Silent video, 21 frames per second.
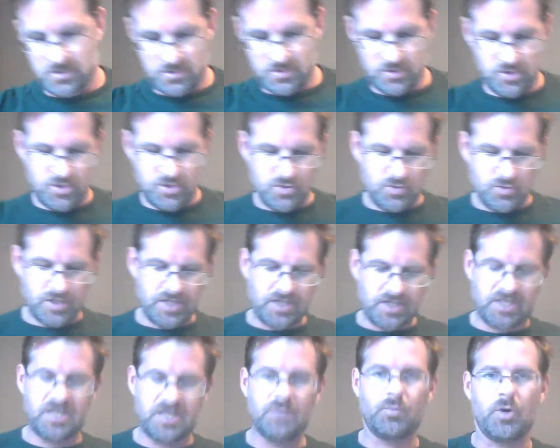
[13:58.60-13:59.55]
You can
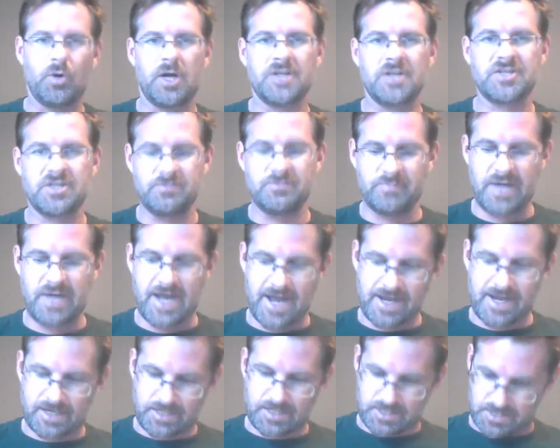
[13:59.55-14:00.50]
keep watching
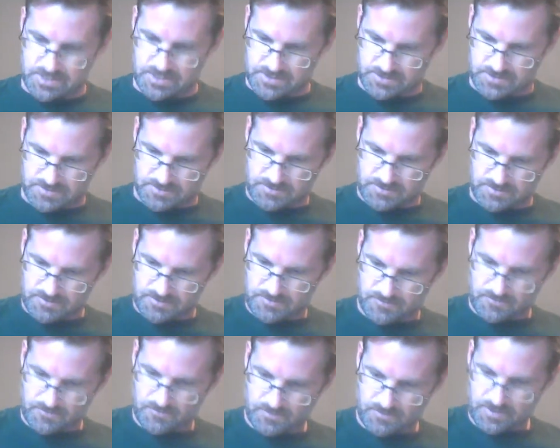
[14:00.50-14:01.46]
back.
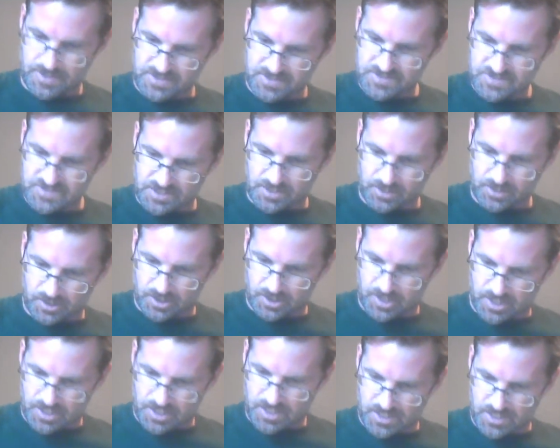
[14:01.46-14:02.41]
I just got a
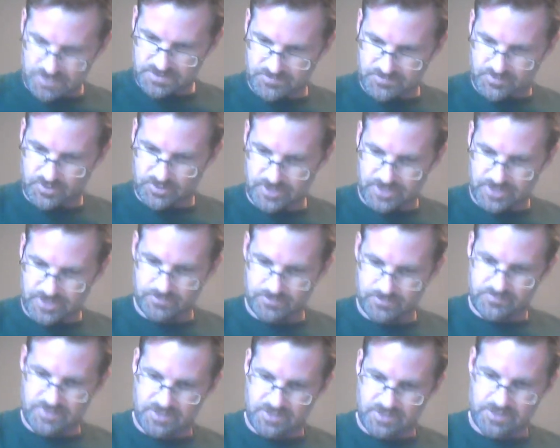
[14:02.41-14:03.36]
lot to put out
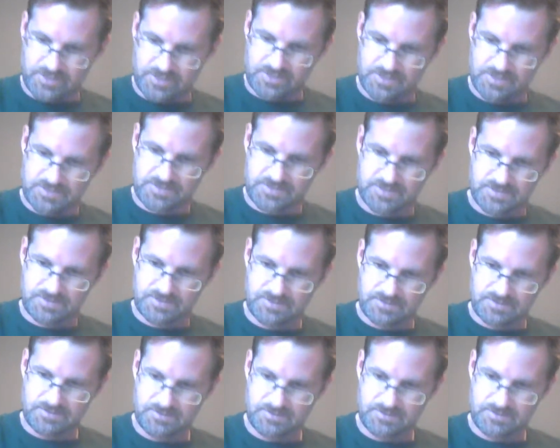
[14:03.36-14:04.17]
because